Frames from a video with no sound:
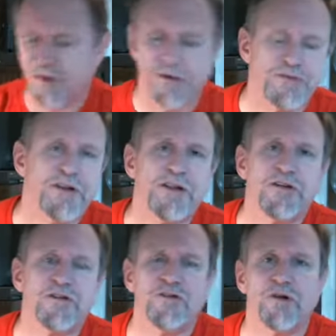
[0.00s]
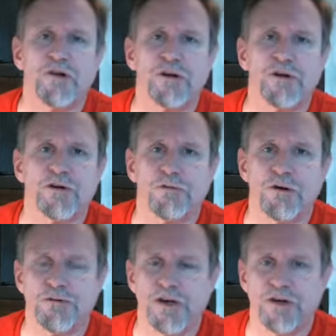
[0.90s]
going to see these in your clinical
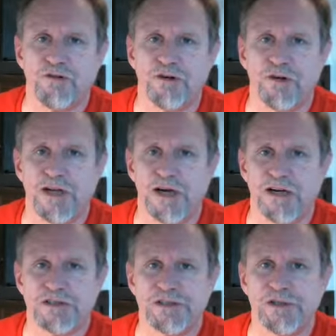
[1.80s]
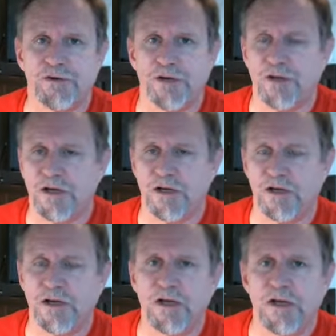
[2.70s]
rotation in the ICU
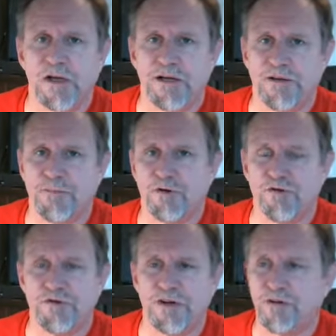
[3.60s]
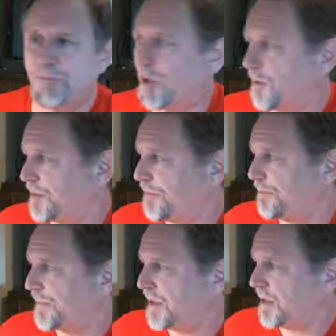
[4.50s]
or in the emergency department.
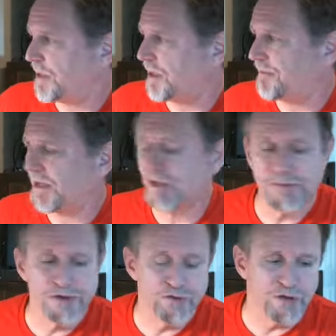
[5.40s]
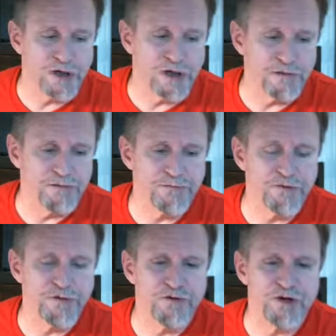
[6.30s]
They come in
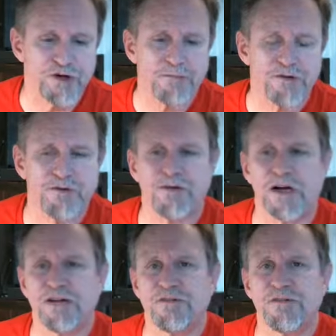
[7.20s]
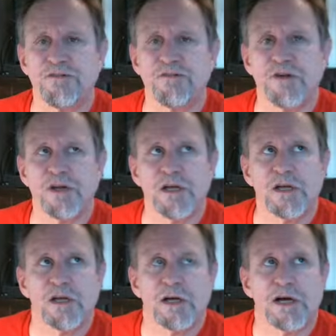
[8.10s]
different shapes and sizes,
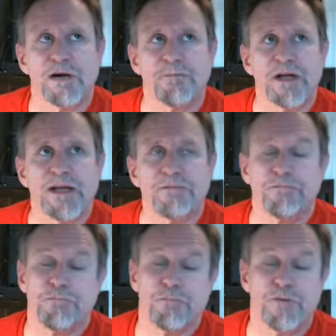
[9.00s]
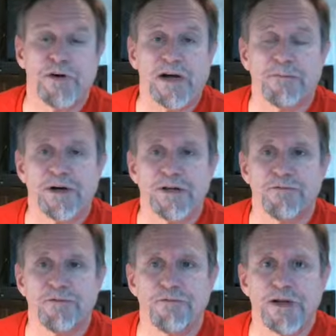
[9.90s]
and provided by
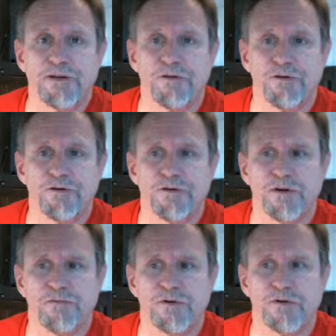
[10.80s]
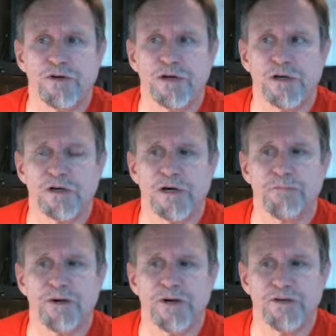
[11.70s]
different vendors, different
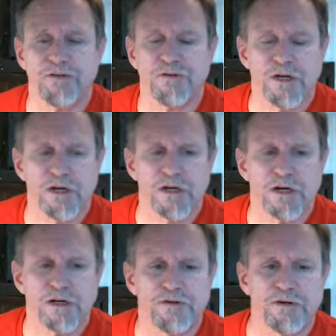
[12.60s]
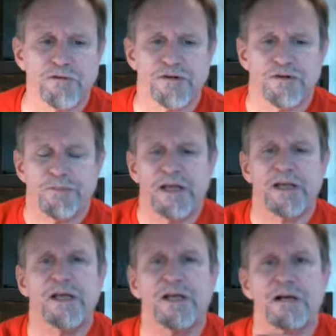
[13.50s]
companies. Generally
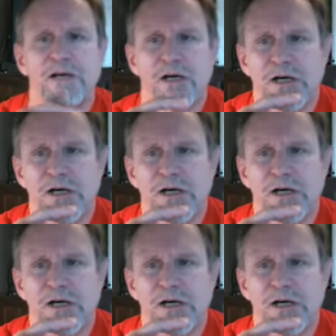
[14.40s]
speaking,